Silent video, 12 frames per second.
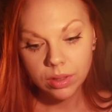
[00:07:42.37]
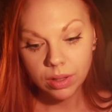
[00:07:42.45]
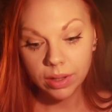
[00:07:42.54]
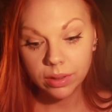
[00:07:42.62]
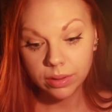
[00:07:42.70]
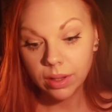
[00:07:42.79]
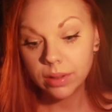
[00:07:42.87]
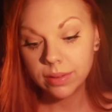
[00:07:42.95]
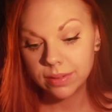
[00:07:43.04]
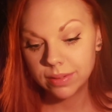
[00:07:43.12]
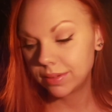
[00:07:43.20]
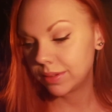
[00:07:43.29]
I guess
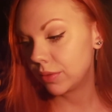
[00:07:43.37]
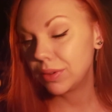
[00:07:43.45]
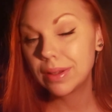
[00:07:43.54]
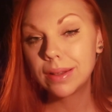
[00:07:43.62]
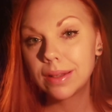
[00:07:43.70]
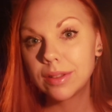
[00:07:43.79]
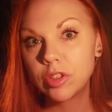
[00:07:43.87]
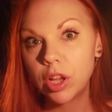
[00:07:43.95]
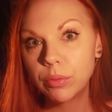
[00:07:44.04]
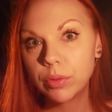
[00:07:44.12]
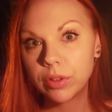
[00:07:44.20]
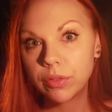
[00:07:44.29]
she's just having a little
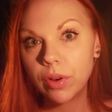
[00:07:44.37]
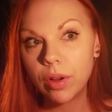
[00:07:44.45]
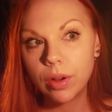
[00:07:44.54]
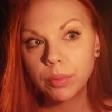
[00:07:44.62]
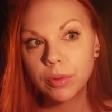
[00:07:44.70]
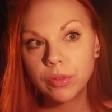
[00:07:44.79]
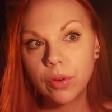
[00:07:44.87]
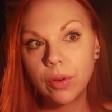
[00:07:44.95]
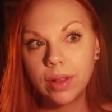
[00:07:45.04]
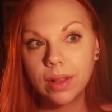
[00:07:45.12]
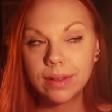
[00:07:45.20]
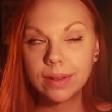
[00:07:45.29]
chat with the frog before
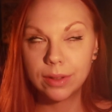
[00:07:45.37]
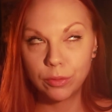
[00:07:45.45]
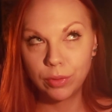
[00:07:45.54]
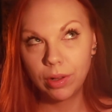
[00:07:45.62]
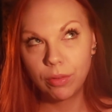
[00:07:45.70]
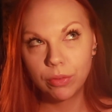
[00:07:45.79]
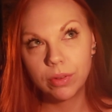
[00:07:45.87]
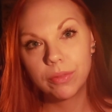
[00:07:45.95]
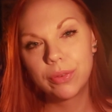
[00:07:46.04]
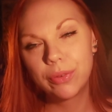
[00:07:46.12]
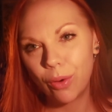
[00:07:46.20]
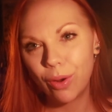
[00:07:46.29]
that, the real
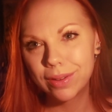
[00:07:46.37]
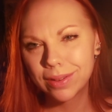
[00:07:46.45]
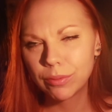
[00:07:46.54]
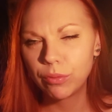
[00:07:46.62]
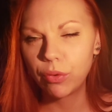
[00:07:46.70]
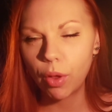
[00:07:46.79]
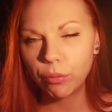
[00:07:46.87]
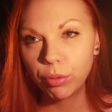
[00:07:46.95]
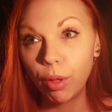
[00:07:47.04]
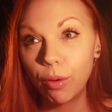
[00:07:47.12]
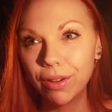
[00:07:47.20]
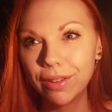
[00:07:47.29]
frog, frog,
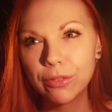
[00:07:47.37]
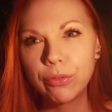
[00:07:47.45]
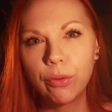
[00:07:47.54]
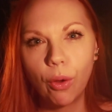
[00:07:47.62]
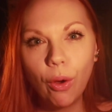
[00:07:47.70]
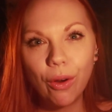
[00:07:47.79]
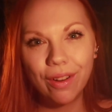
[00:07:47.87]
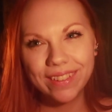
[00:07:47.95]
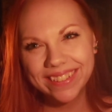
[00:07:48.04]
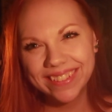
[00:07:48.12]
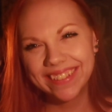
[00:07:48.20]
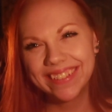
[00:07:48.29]
frog, frog,
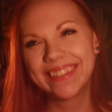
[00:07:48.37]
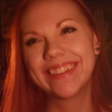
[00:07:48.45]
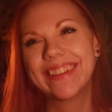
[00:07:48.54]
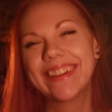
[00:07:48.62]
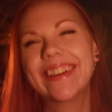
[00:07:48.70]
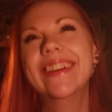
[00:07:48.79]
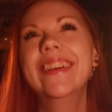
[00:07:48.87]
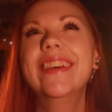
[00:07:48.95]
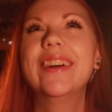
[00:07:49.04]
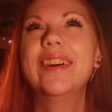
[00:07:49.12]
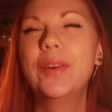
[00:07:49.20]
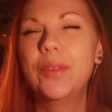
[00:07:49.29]

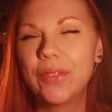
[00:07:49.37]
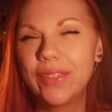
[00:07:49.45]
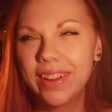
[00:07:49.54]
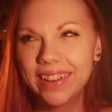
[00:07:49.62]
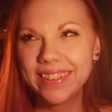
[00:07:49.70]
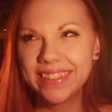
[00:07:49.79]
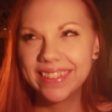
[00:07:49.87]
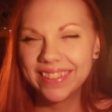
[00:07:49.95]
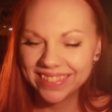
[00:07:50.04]
or what?